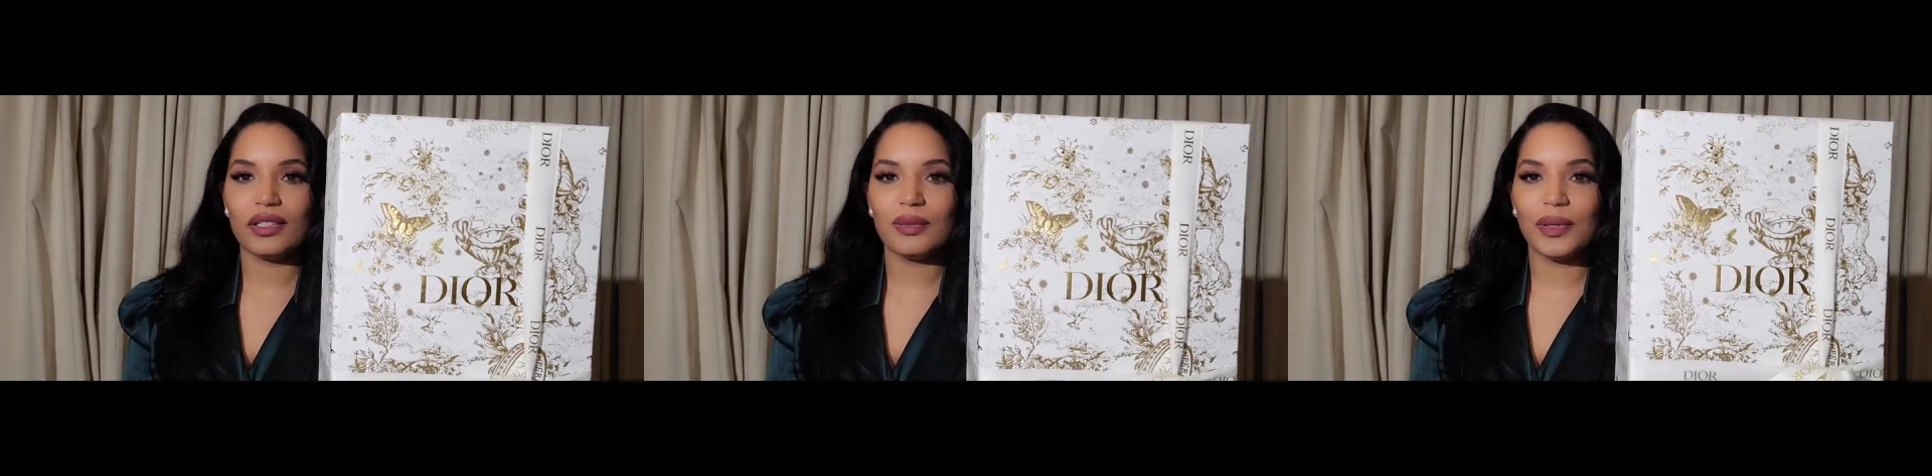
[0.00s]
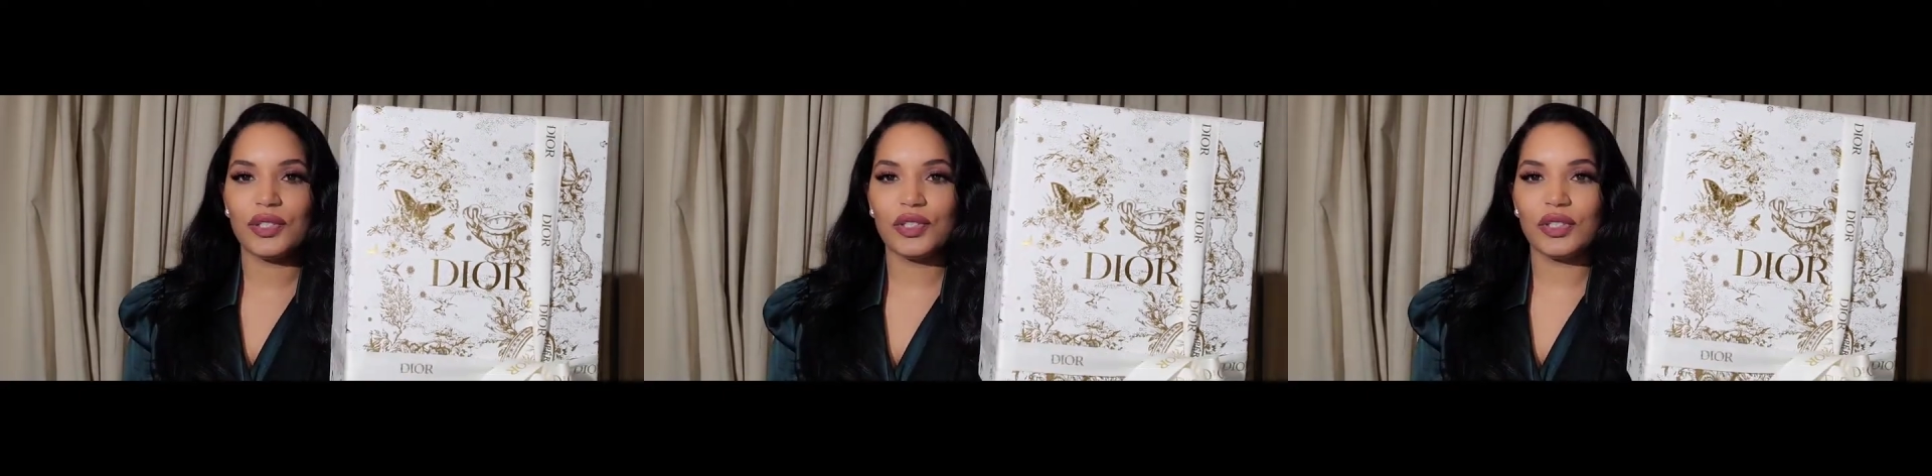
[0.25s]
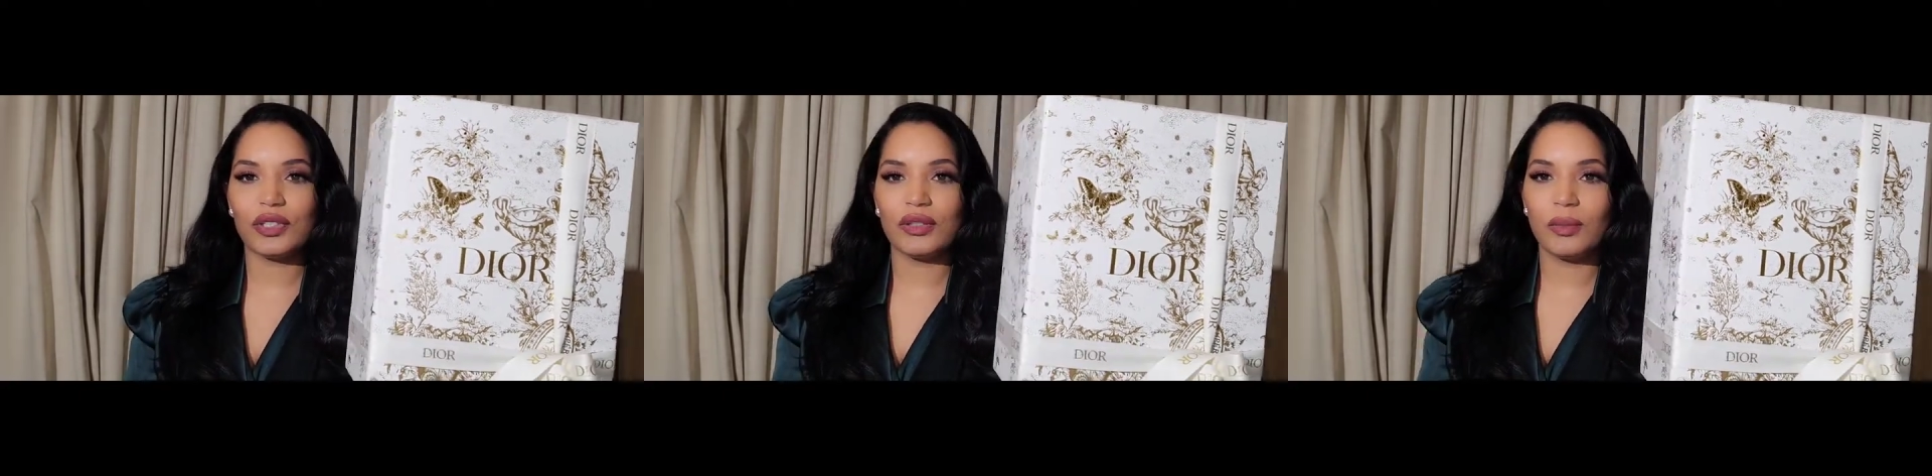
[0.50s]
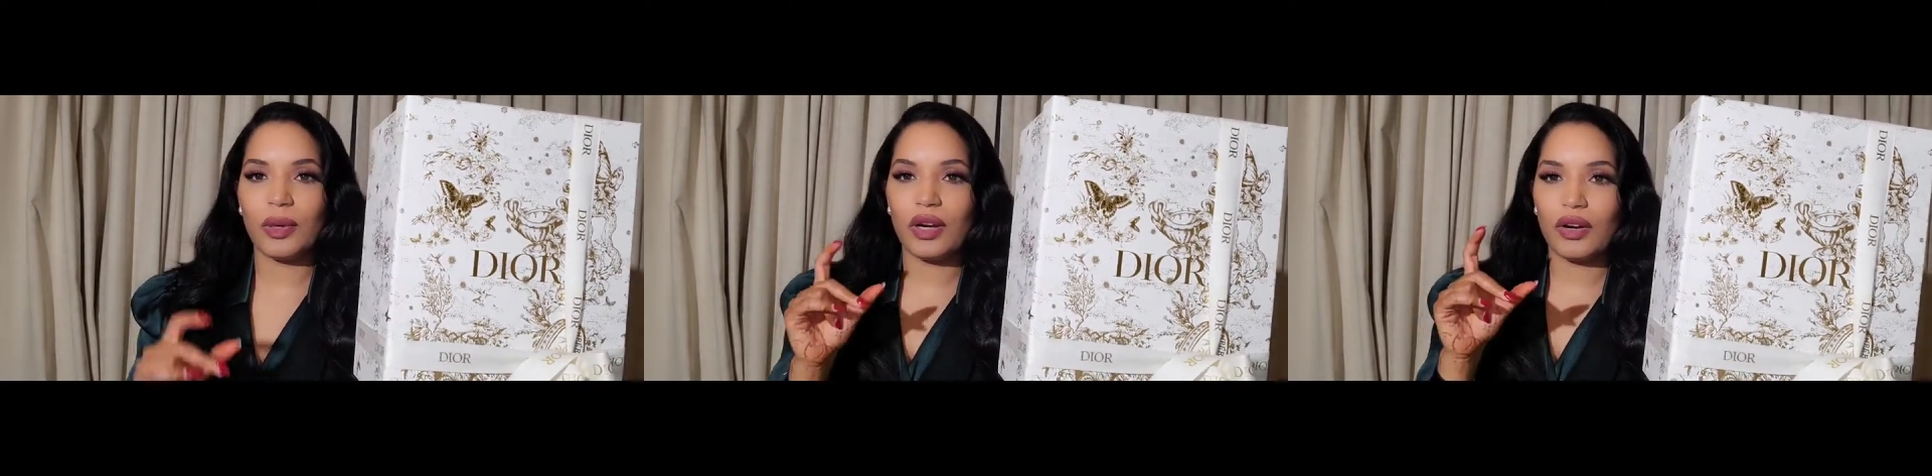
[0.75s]
especially
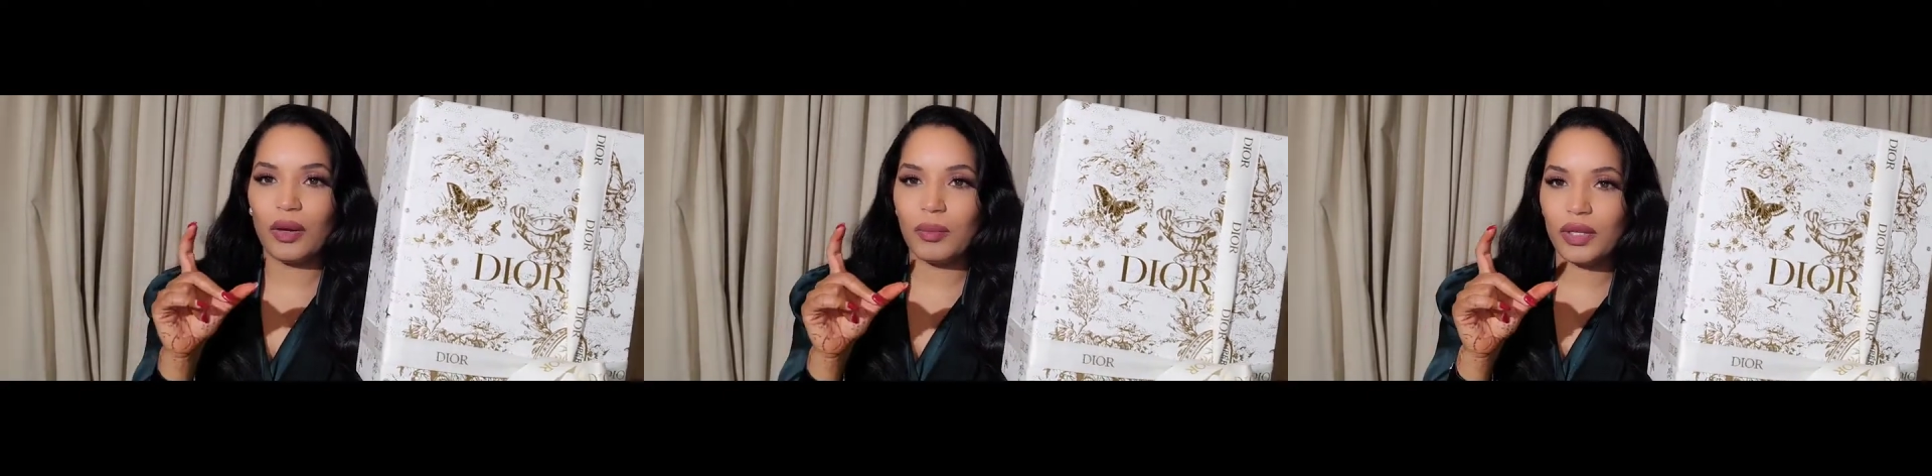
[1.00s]
the Baccarat